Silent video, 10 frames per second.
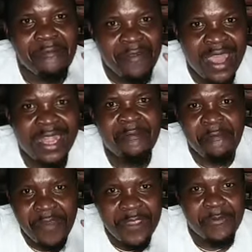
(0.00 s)
very
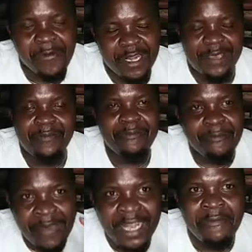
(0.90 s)
faithfully,
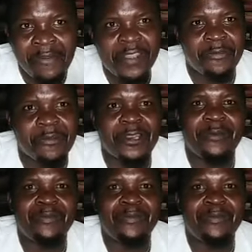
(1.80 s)
very faithfully,